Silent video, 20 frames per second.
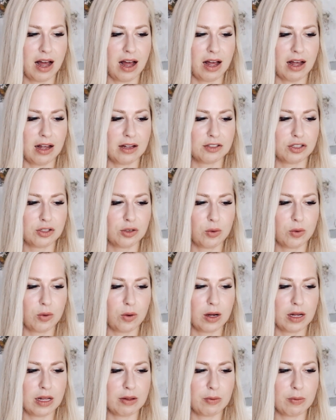So
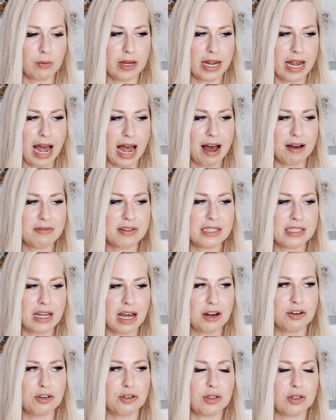we have these
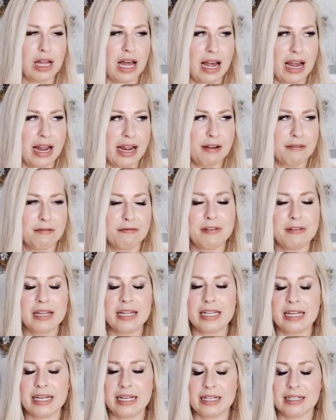underlying
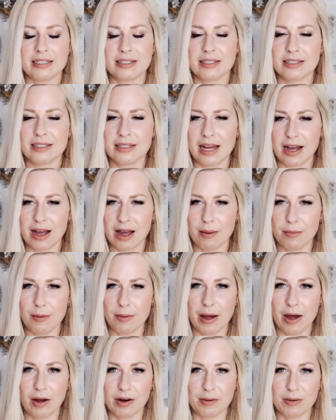feelings that come
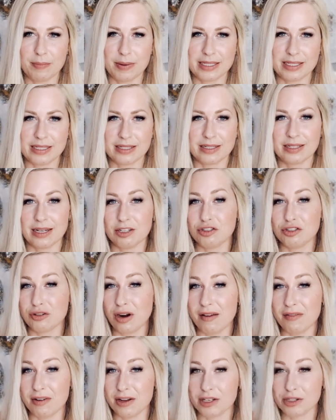about in business that
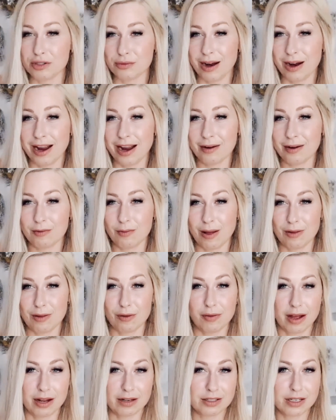drive us, right? Whether
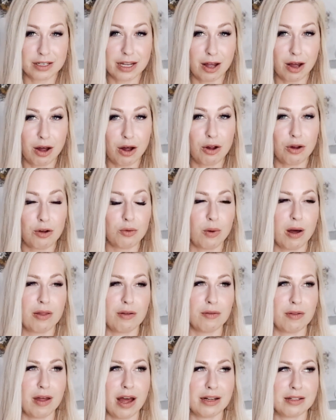that's guilt, whether
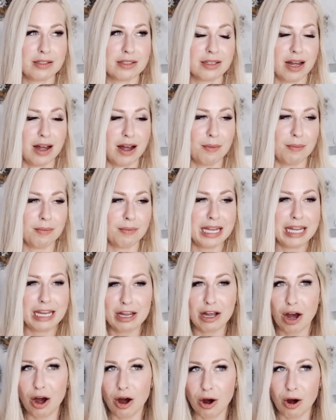that's
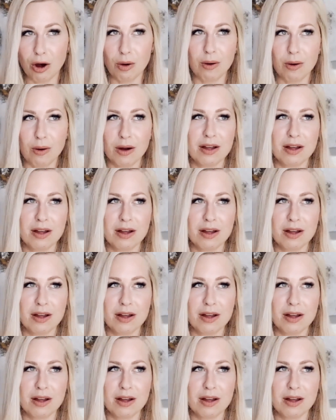ego,